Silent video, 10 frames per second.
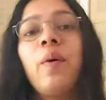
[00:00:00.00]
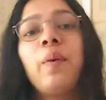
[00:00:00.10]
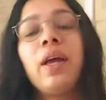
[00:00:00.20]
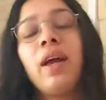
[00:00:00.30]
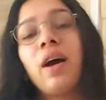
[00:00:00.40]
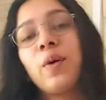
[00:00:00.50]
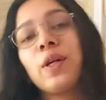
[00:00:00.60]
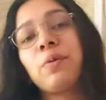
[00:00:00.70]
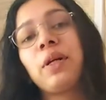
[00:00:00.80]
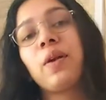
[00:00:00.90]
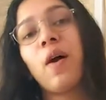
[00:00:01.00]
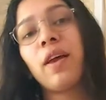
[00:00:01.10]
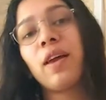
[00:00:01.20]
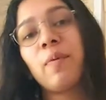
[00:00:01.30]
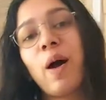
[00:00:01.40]
we are going to be
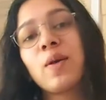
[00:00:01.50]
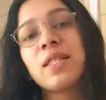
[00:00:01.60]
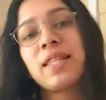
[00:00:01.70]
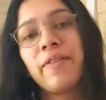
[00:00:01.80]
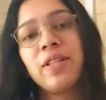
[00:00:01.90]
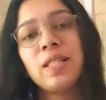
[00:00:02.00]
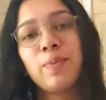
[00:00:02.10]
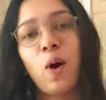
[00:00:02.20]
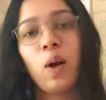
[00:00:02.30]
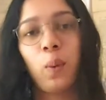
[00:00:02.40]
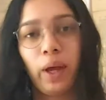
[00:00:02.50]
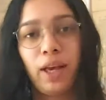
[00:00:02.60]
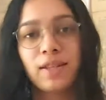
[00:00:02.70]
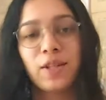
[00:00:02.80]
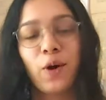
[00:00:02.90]
talking about 7 small
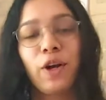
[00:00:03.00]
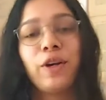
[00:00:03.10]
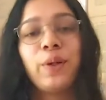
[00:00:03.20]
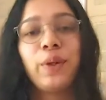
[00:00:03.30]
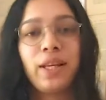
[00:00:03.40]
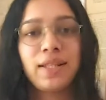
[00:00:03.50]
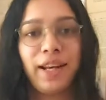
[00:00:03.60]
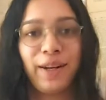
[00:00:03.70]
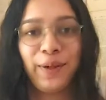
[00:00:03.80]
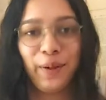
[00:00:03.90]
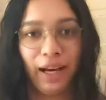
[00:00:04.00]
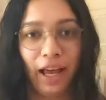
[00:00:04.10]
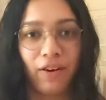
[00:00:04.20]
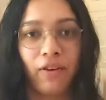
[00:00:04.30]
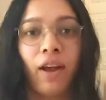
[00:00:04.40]
ways in order to reset your life.